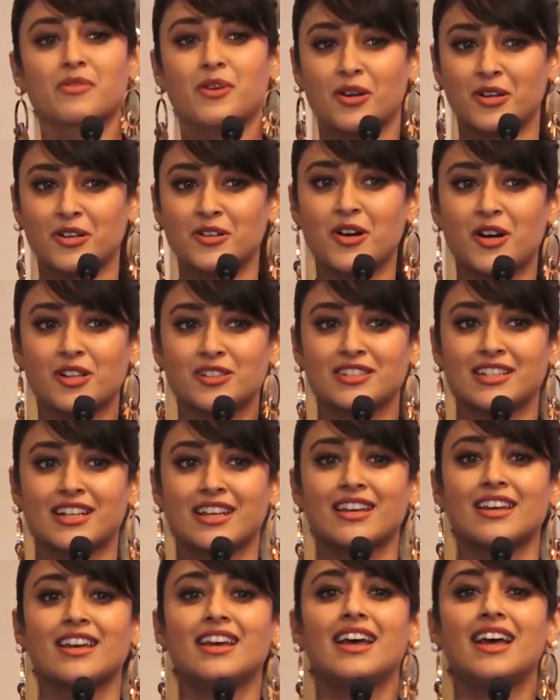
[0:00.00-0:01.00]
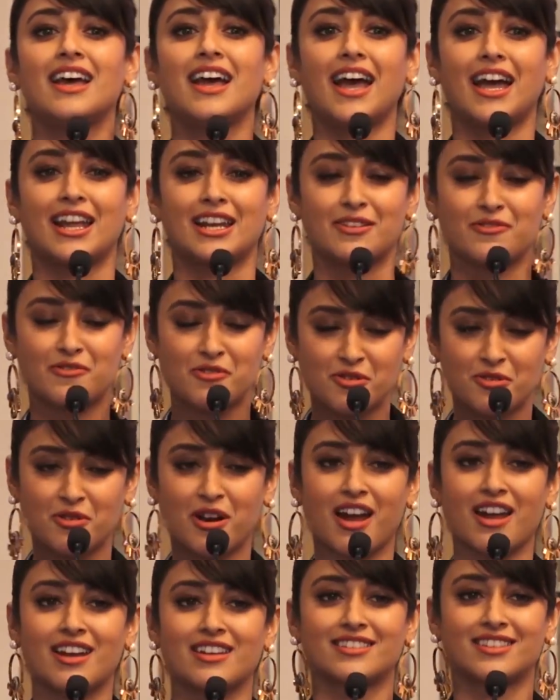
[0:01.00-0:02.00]
I've gone on holiday and I've
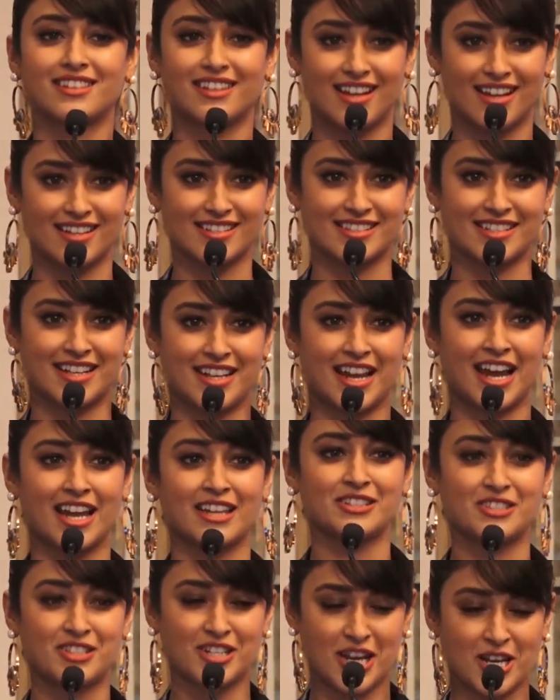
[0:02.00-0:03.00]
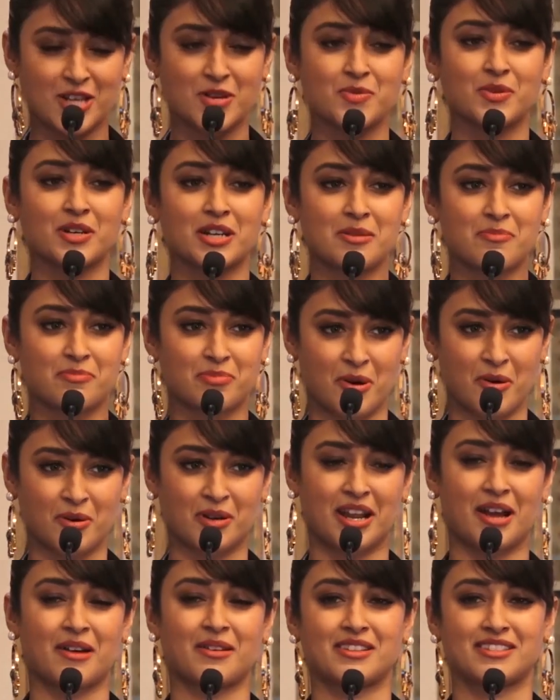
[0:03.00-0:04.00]
cried the last day. I genuinely broke
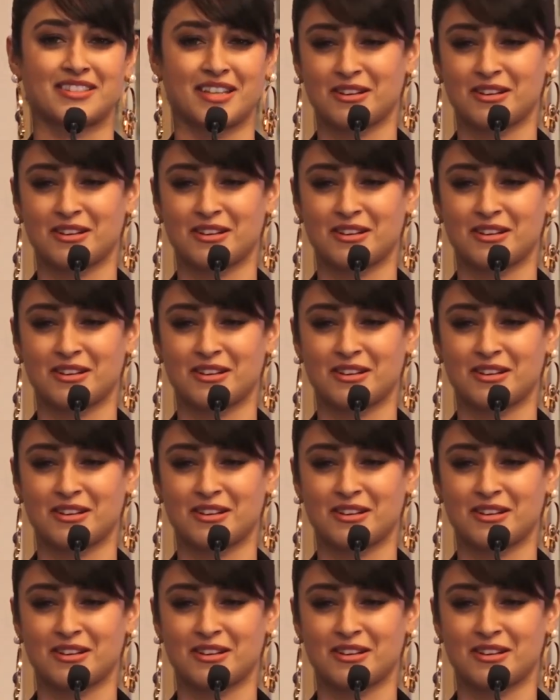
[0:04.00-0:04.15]
down and